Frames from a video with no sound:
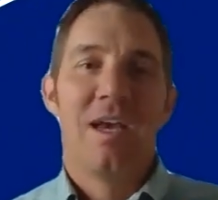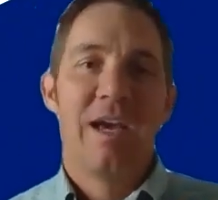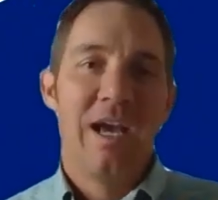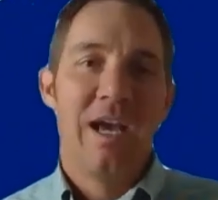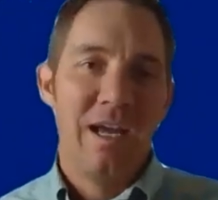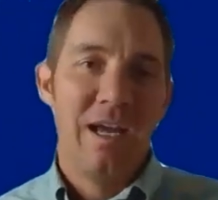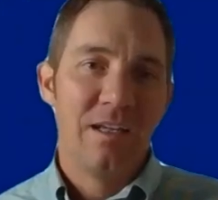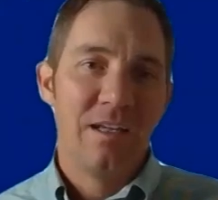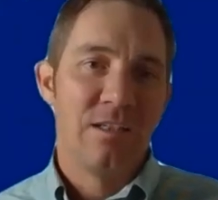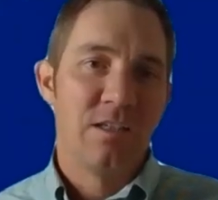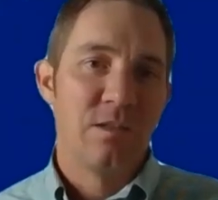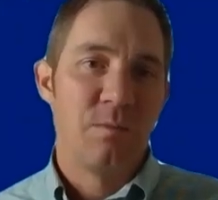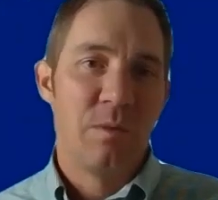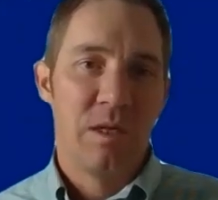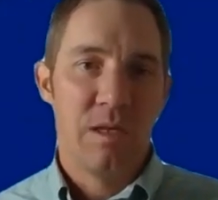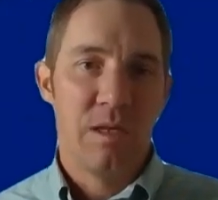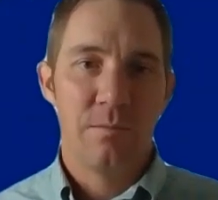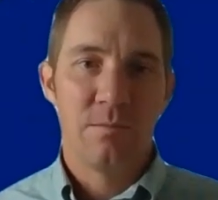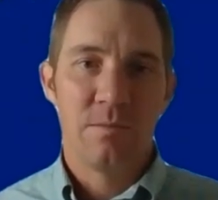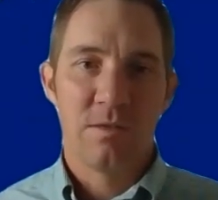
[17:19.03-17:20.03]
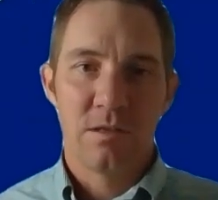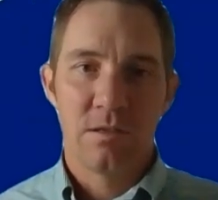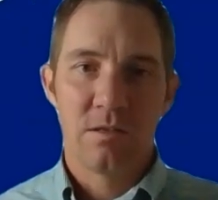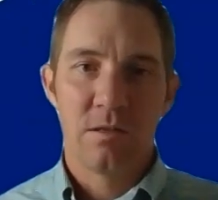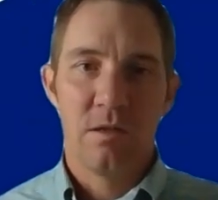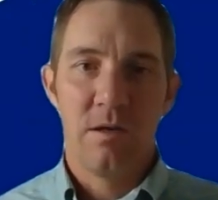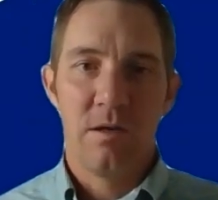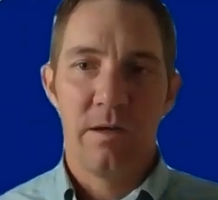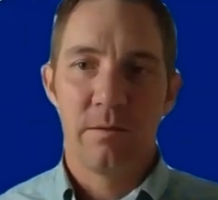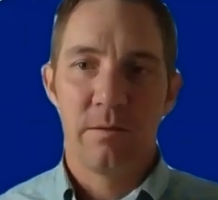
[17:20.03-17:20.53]
And it just becomes this
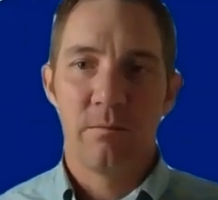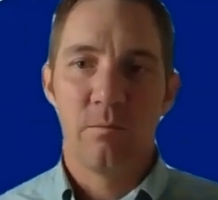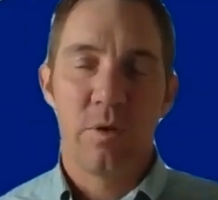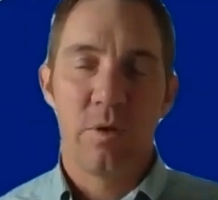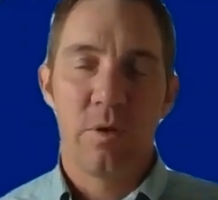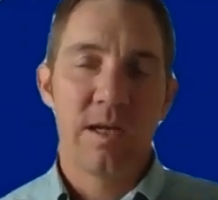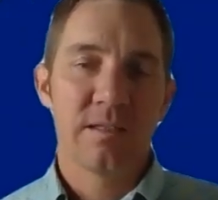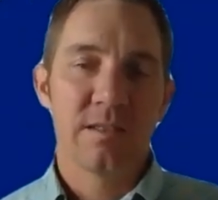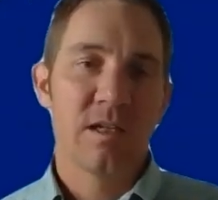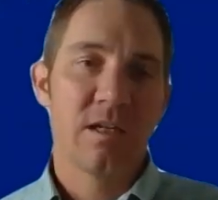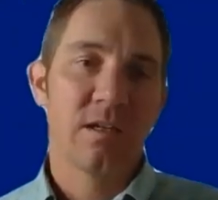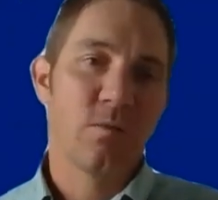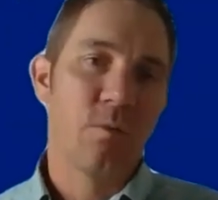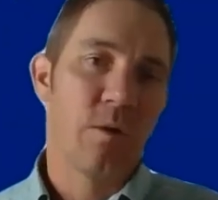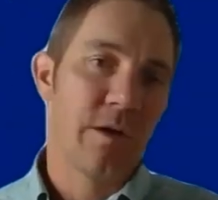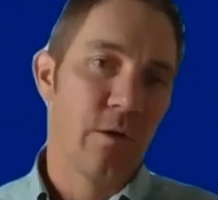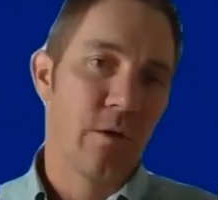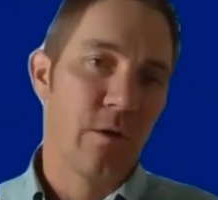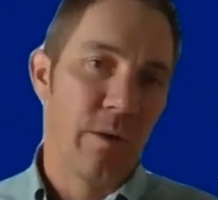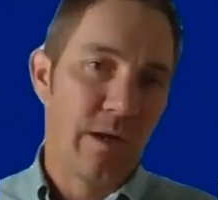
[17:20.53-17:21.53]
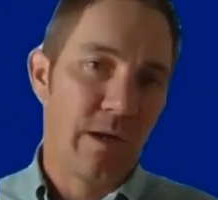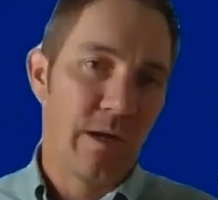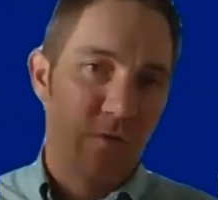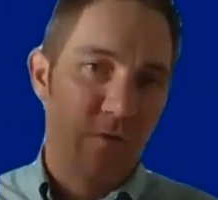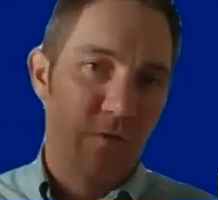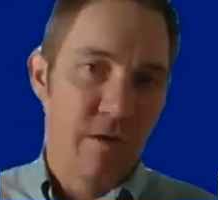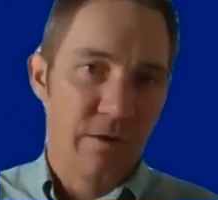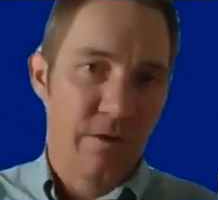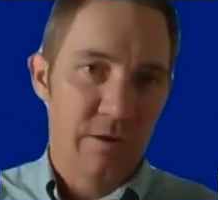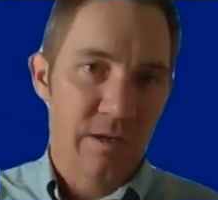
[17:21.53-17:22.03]
long process while you're waiting
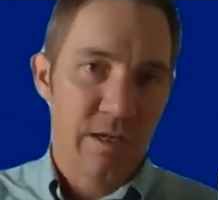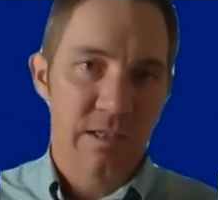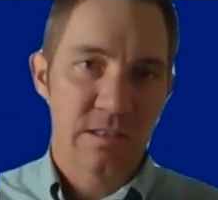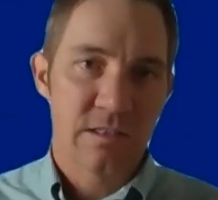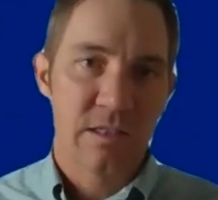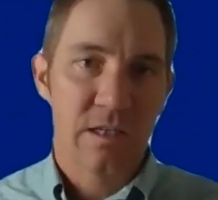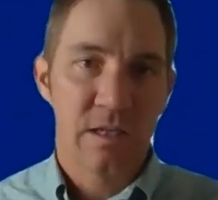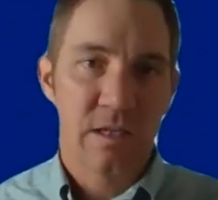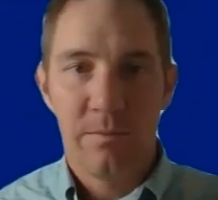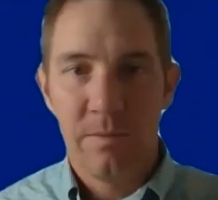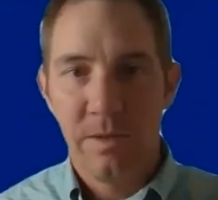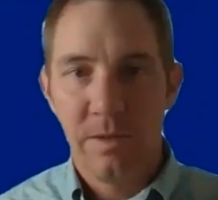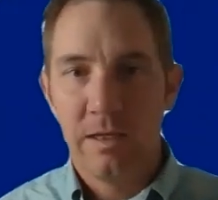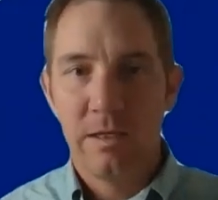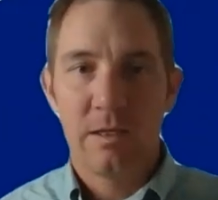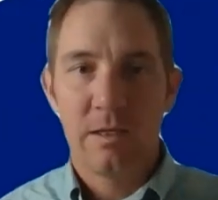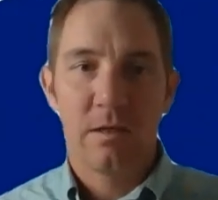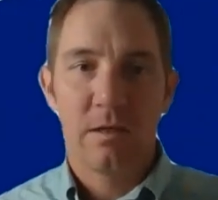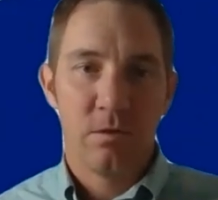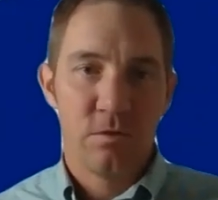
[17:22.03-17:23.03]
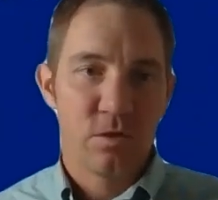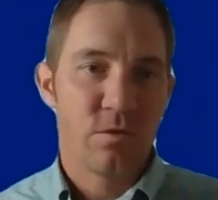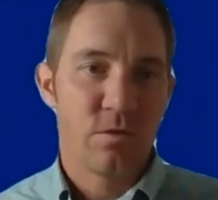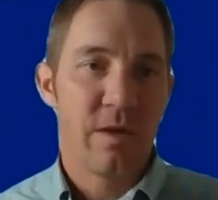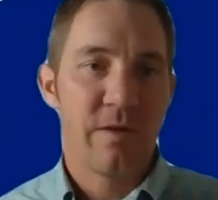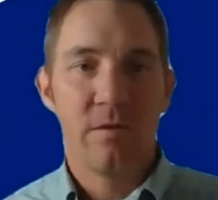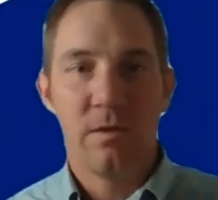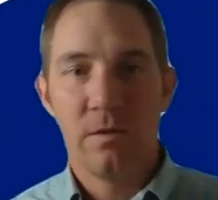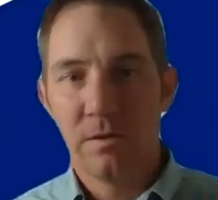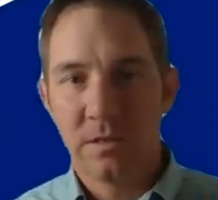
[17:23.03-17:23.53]
for other guests to come in, and you lose
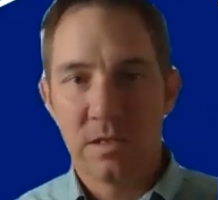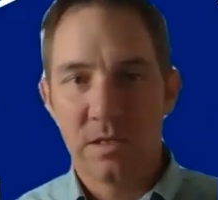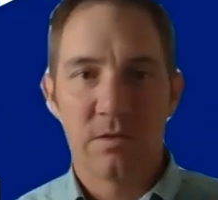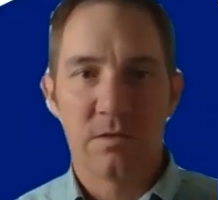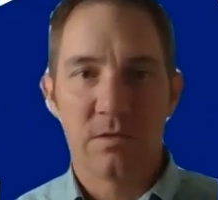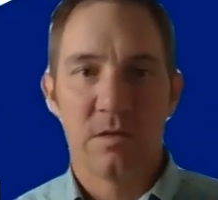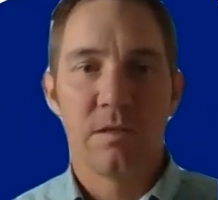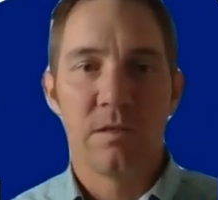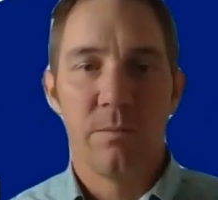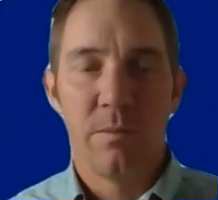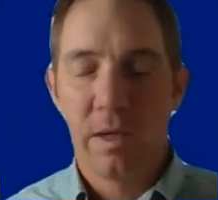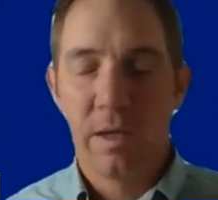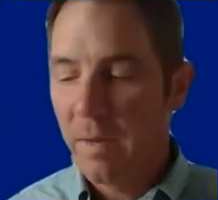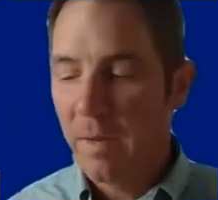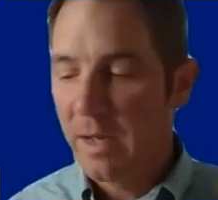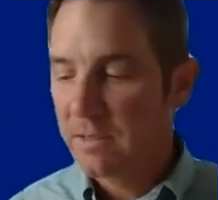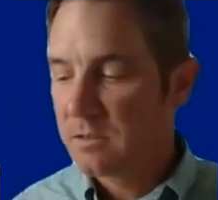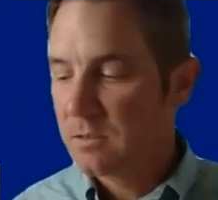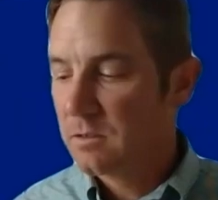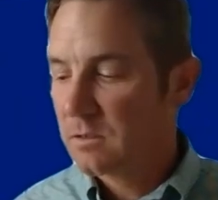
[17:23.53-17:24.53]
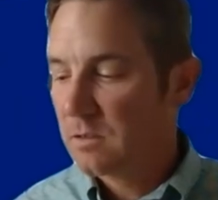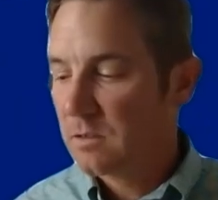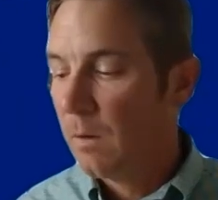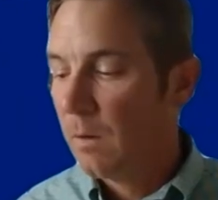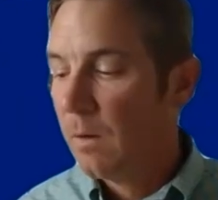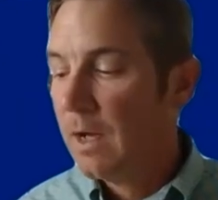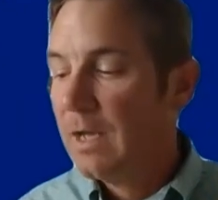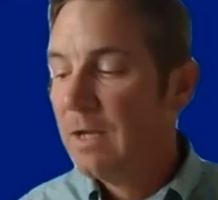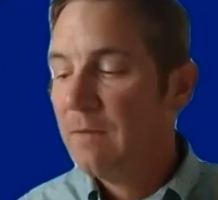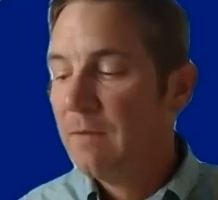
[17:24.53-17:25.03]
revenue, et cetera. It's a big mess.
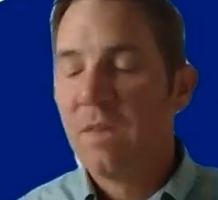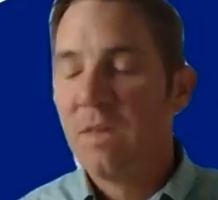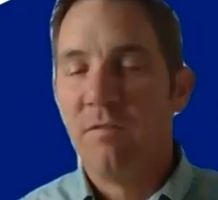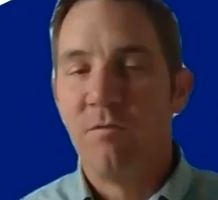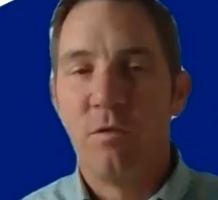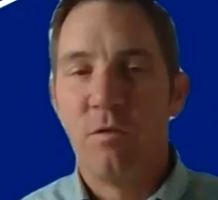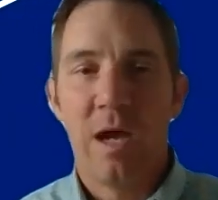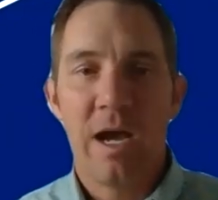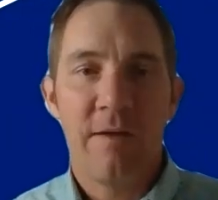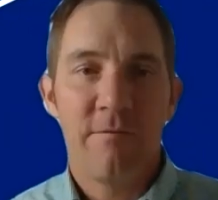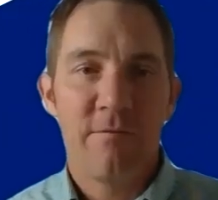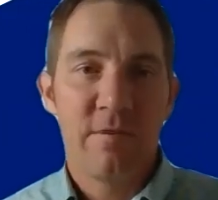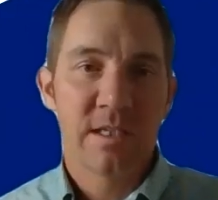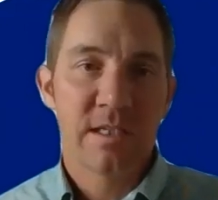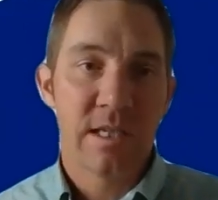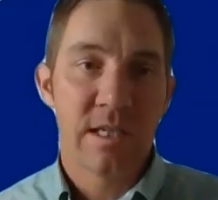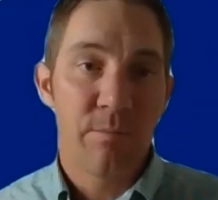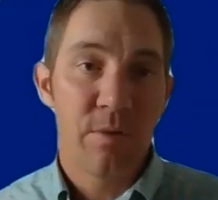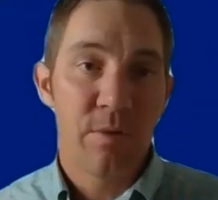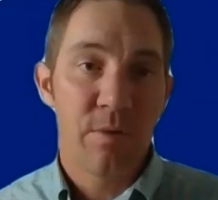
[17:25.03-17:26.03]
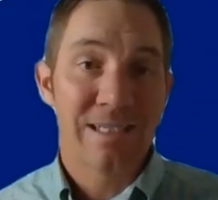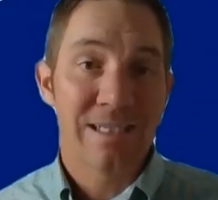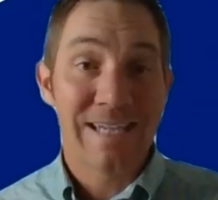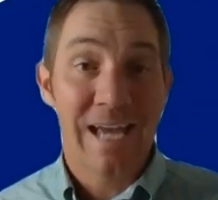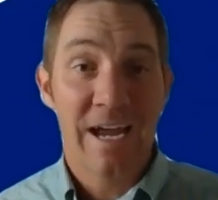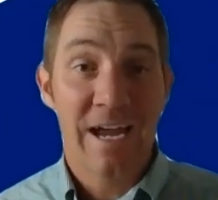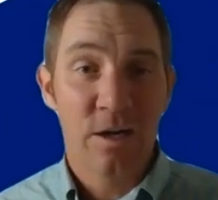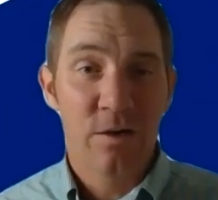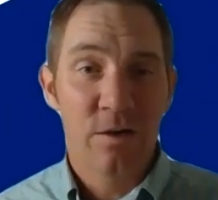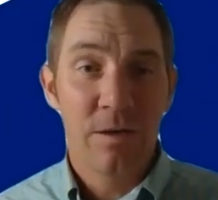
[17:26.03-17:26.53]
So if you have this separate
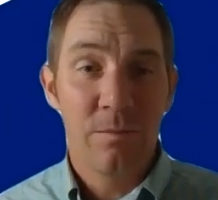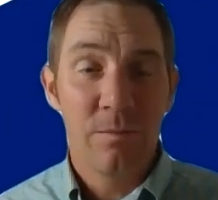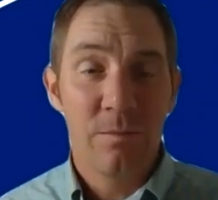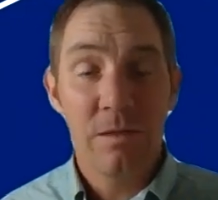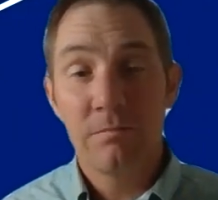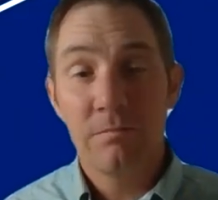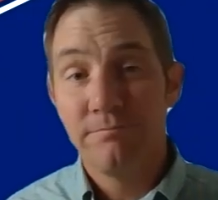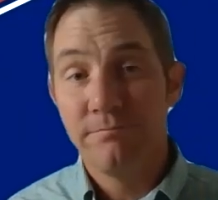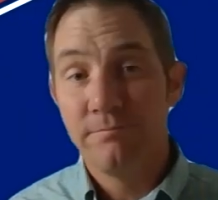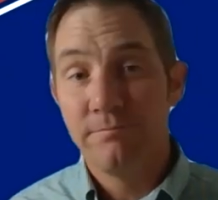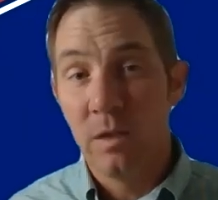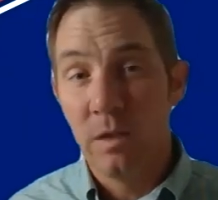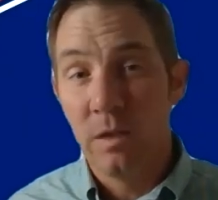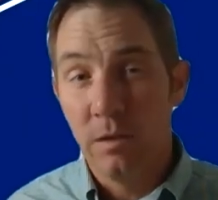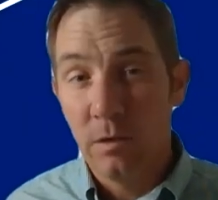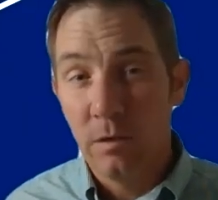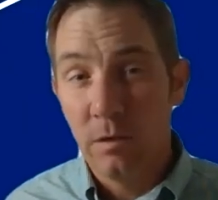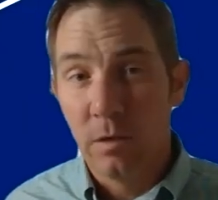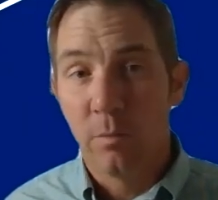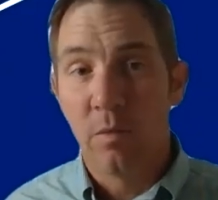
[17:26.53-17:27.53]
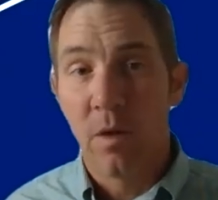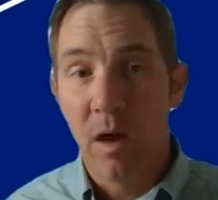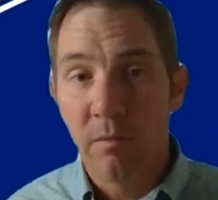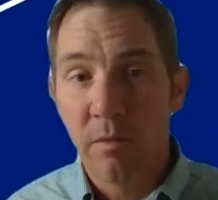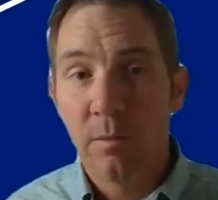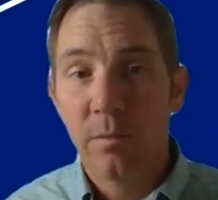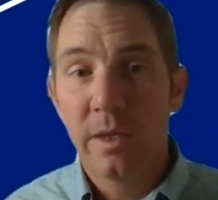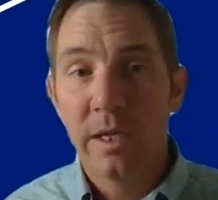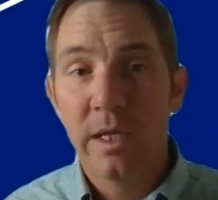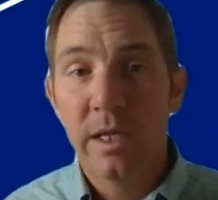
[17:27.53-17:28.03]
side agreement, you're
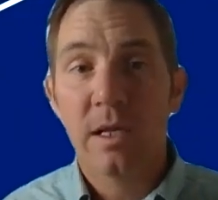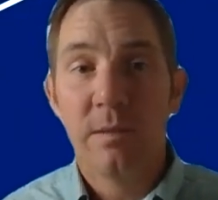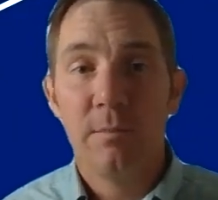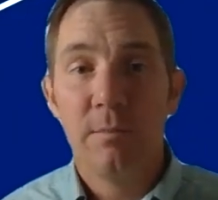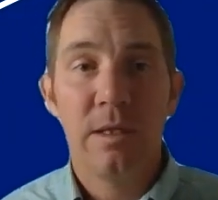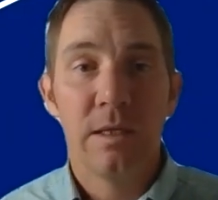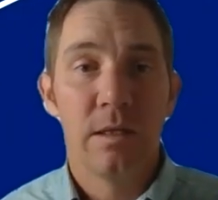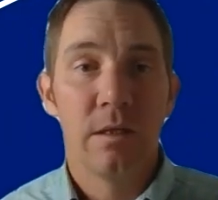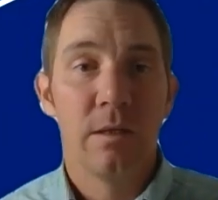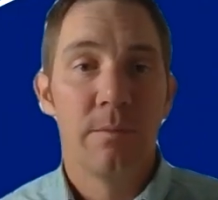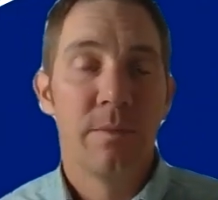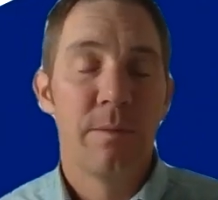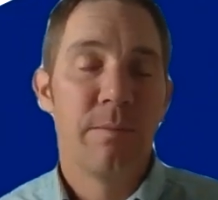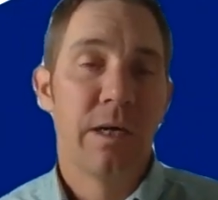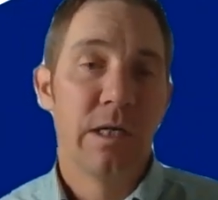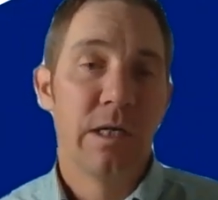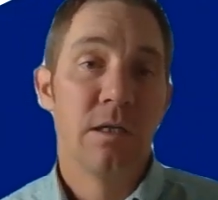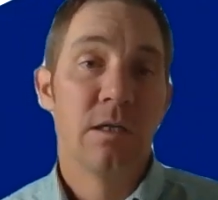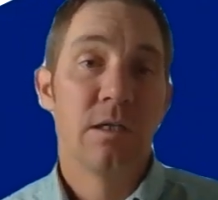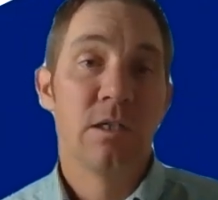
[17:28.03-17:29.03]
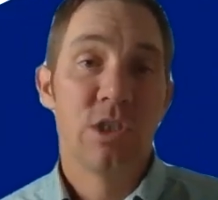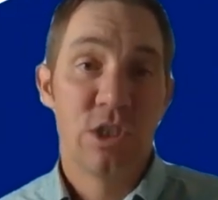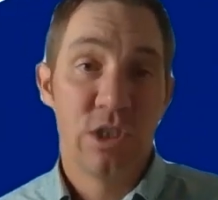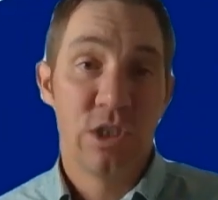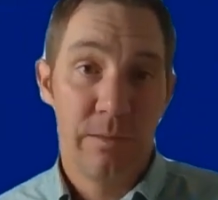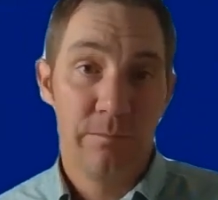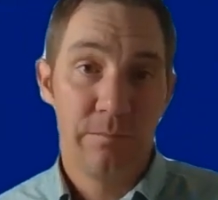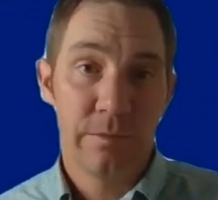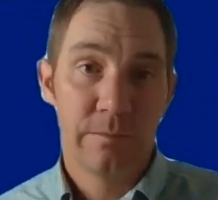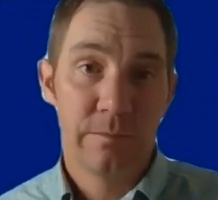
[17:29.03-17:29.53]
probably going to be in a little bit better
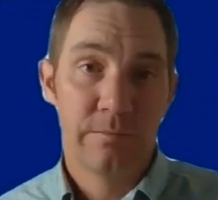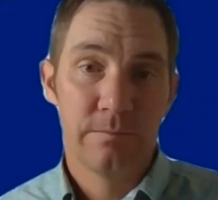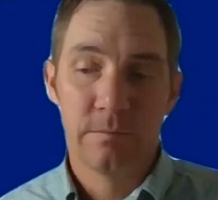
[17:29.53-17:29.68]
shape.